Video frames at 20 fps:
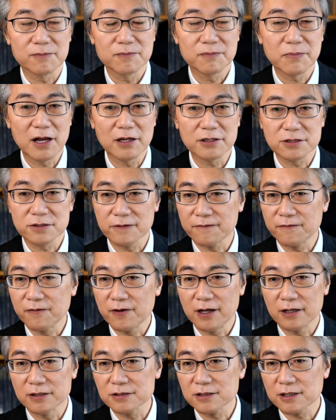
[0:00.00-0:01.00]
person
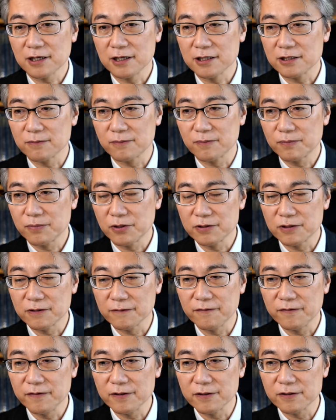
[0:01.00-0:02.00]
first kind of point
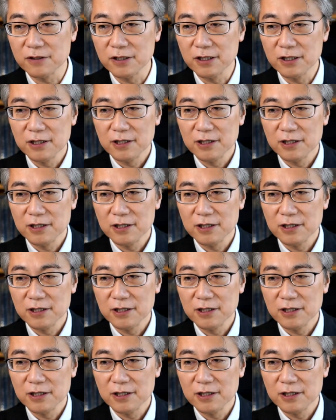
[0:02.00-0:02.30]
of view,